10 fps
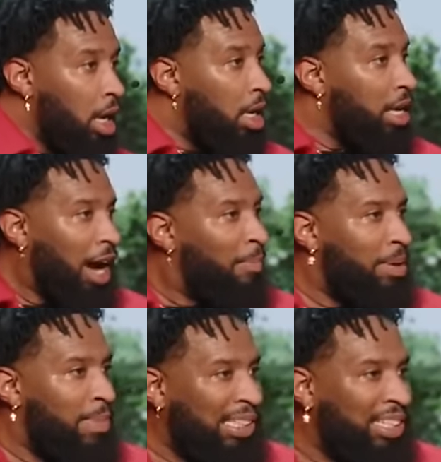Y'all be
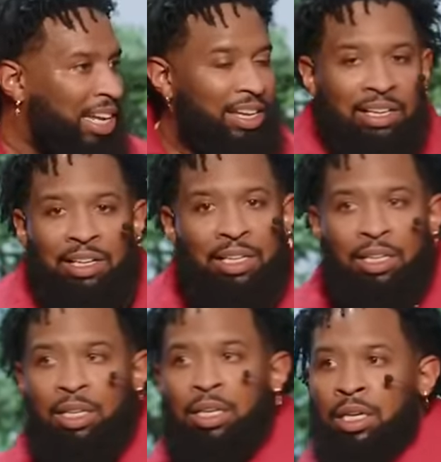missing it.
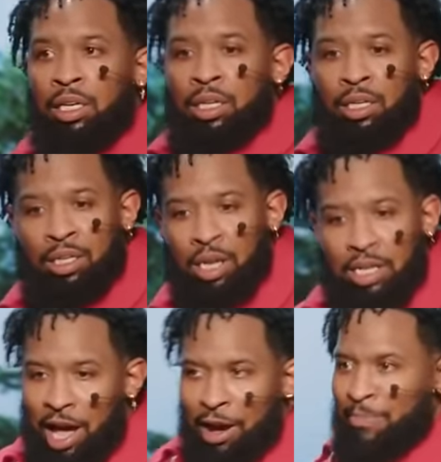
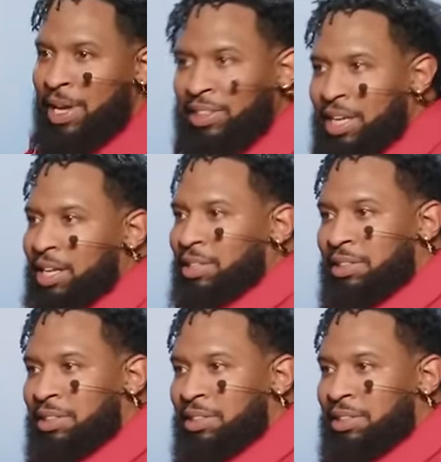Y'all missing it.